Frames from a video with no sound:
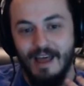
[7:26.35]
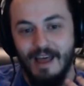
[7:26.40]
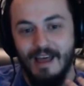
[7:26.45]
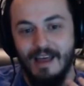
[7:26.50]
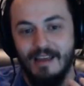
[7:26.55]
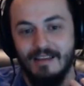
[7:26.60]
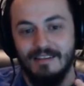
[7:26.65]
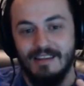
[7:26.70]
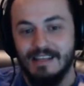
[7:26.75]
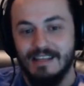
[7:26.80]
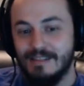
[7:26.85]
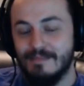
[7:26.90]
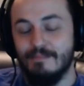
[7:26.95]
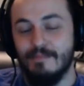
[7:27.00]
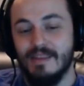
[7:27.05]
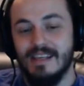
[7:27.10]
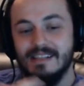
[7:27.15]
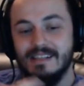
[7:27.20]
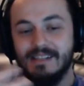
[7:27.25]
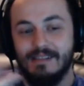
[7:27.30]

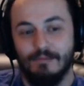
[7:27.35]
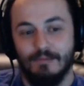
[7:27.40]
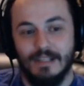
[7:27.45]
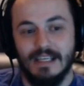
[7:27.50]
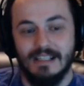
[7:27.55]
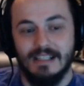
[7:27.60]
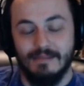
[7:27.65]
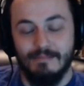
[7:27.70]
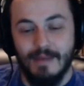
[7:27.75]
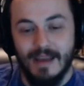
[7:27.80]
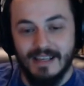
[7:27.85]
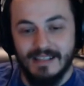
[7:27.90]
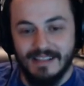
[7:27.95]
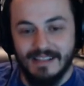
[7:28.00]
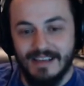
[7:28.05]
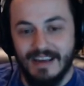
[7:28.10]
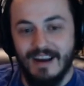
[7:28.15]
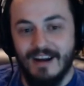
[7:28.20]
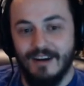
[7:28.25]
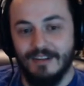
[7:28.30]
this makes the
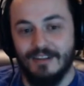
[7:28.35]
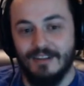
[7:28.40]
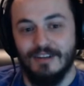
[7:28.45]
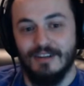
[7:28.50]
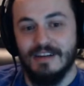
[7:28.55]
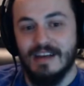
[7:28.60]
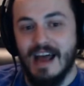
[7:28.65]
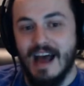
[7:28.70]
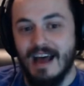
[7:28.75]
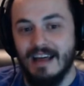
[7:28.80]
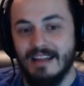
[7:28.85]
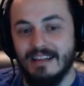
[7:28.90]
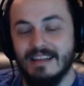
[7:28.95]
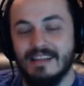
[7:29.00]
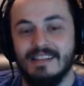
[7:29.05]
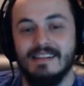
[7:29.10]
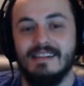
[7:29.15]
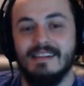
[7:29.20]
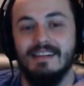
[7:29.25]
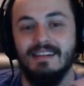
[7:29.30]
character not.
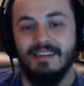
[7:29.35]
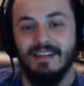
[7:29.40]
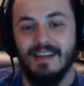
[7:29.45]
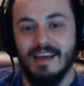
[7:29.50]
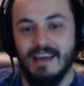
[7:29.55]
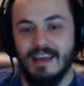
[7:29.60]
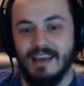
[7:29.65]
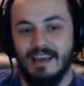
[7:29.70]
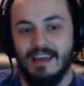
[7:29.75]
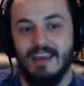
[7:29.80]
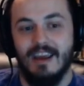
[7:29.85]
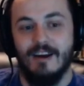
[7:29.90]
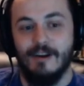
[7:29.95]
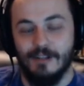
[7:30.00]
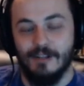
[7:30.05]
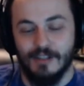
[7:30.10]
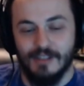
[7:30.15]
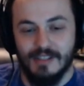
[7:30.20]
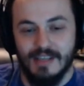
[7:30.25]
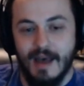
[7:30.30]
This isn't like
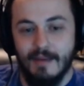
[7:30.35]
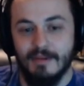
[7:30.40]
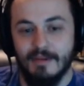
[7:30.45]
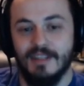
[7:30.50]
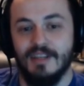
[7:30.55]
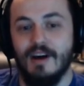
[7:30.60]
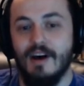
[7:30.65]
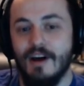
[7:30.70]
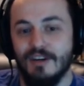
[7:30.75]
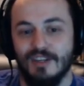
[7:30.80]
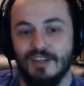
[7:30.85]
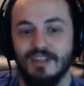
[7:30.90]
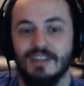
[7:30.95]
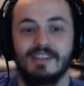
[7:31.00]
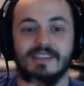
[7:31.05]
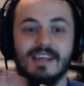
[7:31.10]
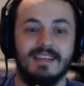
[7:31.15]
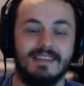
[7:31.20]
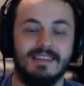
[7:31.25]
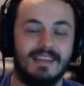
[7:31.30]
character sabotage in the
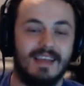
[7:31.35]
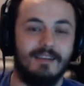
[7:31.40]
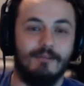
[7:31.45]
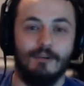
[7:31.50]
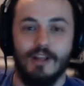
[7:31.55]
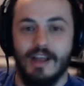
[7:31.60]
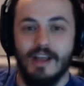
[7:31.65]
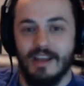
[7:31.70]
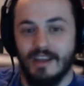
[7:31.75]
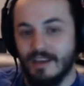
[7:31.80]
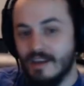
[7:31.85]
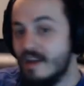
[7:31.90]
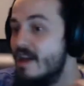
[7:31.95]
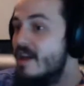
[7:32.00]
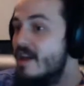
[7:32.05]
sense that we're like,